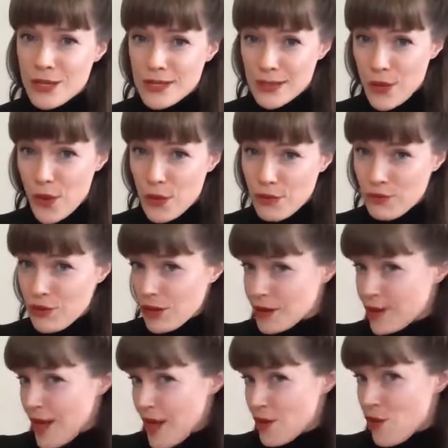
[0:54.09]
So if you can
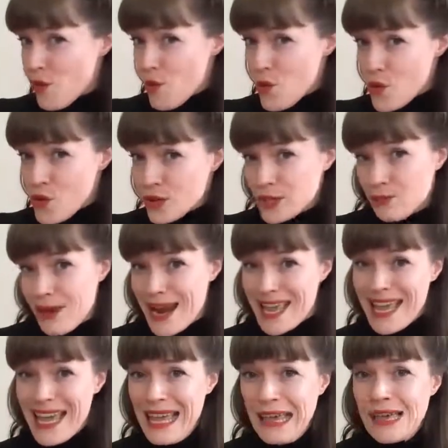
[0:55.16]
get your oars
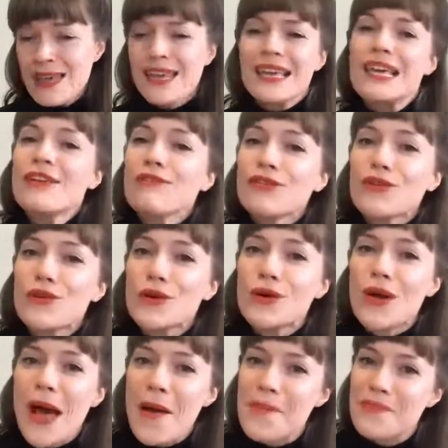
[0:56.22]
ready, if your